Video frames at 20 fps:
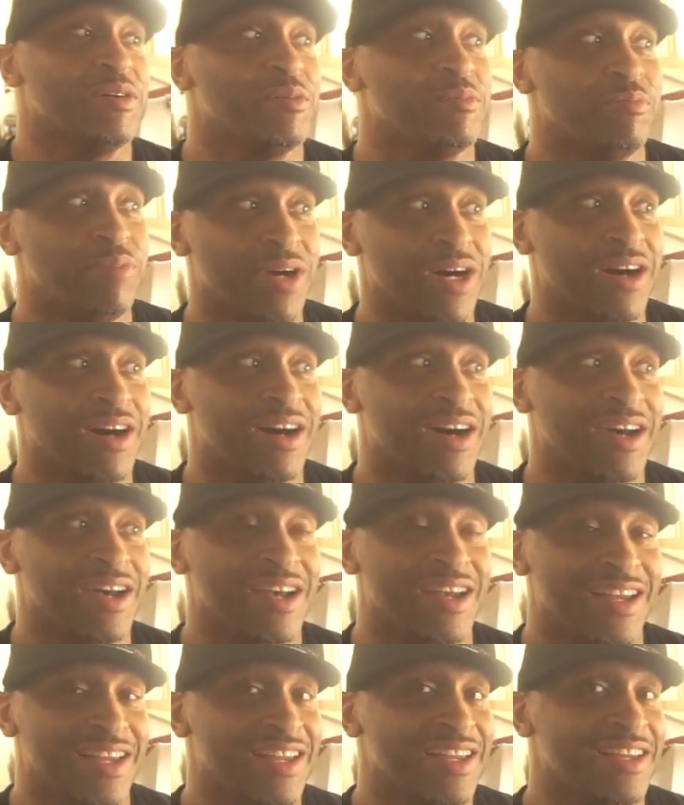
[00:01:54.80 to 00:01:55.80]
but
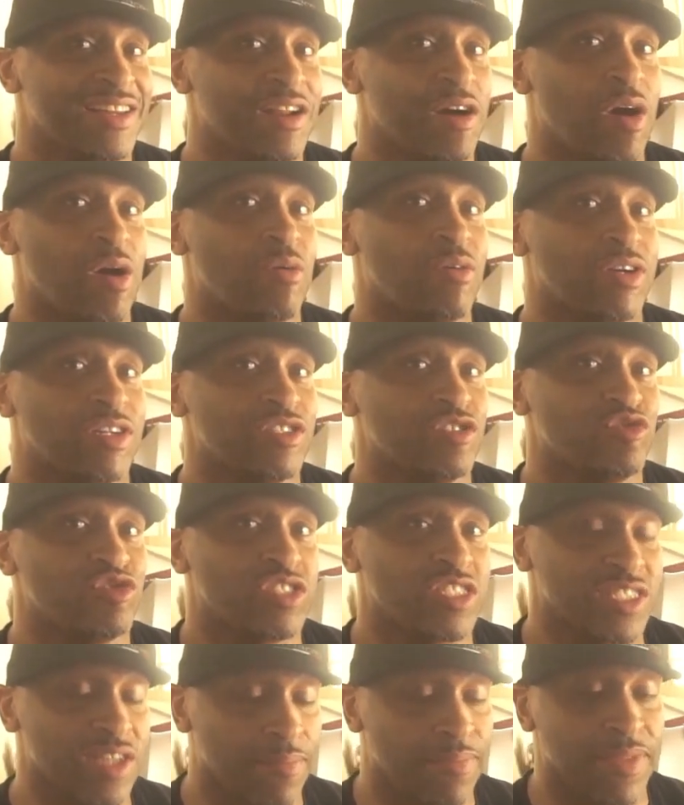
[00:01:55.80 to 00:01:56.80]
you know, I want to do
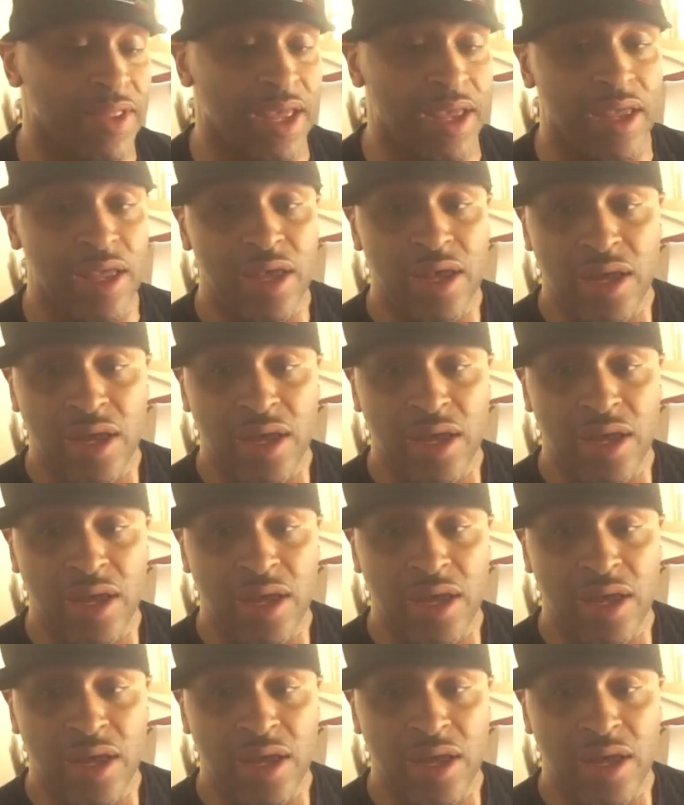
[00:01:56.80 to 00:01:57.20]
something.